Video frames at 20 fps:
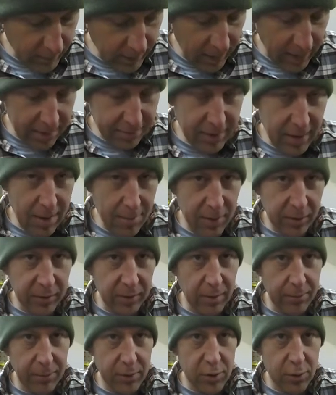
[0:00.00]
I've got
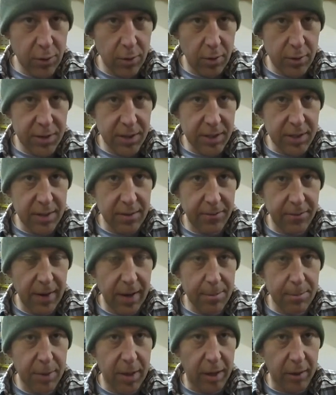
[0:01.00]
myself a
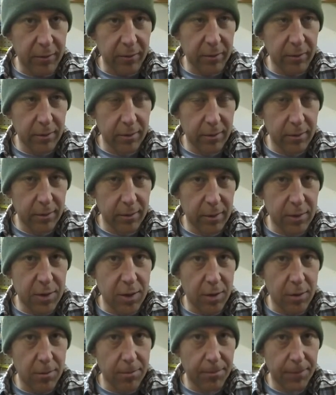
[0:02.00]
265 bucks this
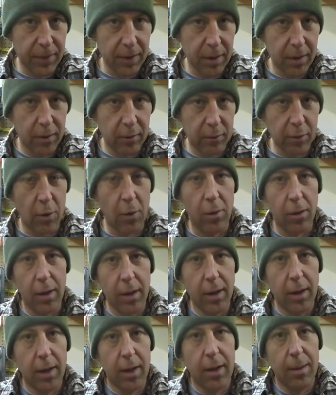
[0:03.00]
year. So
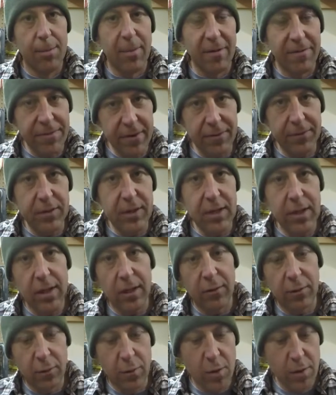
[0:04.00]
my 50
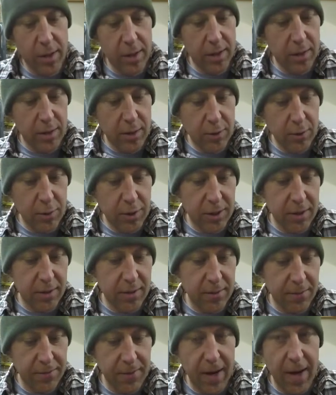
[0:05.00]
has turned into
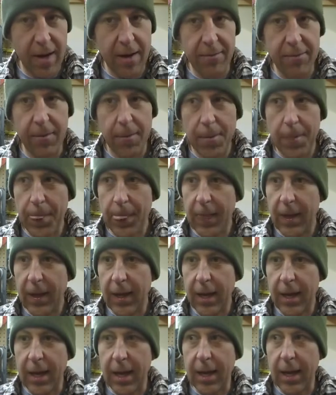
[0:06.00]
265,
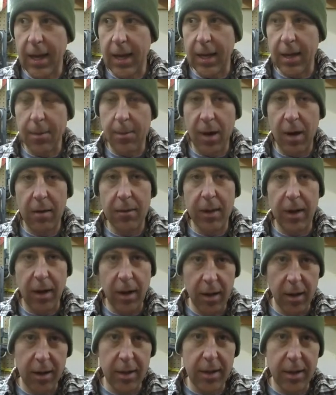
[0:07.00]
and I'm on the
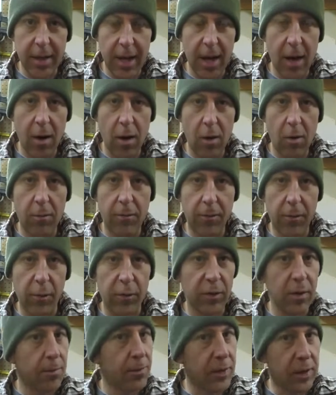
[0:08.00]
hunt now for
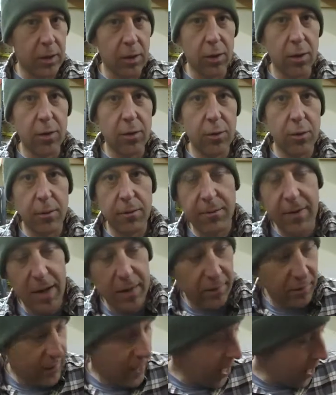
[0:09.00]
something good to
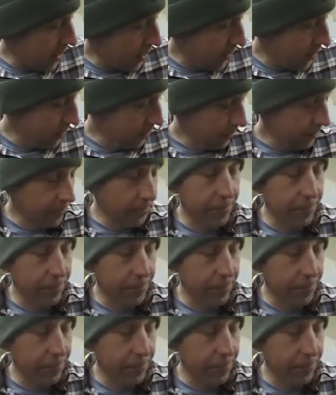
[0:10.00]
invest that in.